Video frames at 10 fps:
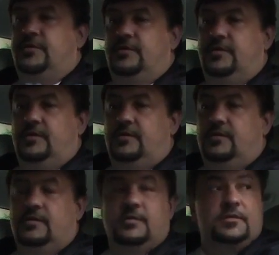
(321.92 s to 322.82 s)
mirror here.
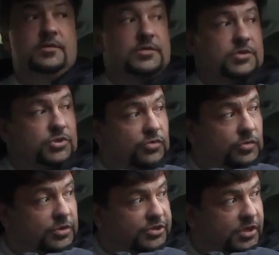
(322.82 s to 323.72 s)

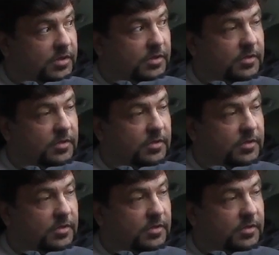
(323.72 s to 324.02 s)
Shoulder check.